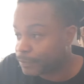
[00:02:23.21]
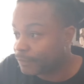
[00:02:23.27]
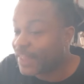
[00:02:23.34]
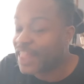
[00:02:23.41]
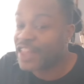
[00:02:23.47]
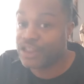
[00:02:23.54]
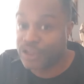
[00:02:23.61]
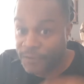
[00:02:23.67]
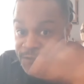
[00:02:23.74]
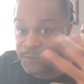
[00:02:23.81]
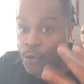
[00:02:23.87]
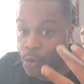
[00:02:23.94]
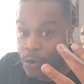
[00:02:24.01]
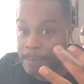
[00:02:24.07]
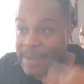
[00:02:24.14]
The
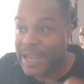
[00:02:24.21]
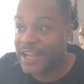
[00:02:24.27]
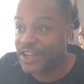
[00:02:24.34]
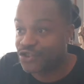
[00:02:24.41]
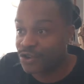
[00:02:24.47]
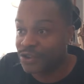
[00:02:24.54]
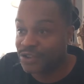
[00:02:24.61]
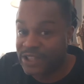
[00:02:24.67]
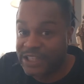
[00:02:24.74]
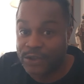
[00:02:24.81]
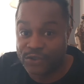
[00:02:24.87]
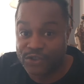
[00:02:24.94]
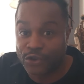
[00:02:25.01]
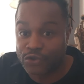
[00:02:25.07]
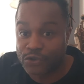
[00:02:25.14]
four major legal
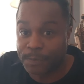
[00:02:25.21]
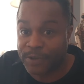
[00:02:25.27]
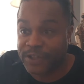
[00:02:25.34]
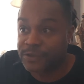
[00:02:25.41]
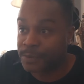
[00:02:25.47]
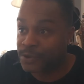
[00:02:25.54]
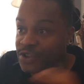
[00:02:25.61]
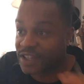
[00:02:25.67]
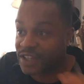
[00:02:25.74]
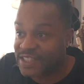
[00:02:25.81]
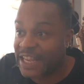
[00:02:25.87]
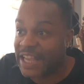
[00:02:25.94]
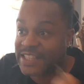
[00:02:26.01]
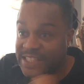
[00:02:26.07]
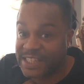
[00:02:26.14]
social principles are
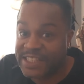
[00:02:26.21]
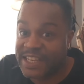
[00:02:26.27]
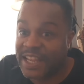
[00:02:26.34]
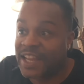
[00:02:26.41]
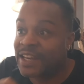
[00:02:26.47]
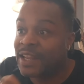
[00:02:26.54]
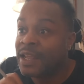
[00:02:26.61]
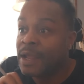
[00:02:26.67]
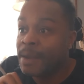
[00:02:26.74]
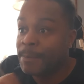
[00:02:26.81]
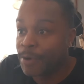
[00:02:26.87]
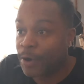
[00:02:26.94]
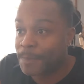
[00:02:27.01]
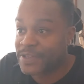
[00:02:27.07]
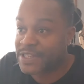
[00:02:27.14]
text, intent,
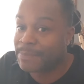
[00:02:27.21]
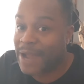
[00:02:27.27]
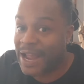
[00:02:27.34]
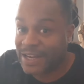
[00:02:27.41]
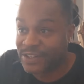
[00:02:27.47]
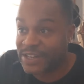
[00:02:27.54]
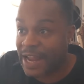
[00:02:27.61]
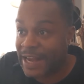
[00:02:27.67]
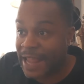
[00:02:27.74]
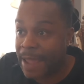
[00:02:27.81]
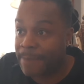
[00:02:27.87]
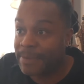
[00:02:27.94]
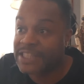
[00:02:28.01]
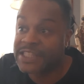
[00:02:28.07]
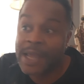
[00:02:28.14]
purpose, and modern
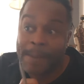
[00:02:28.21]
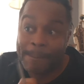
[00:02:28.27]
dynamics.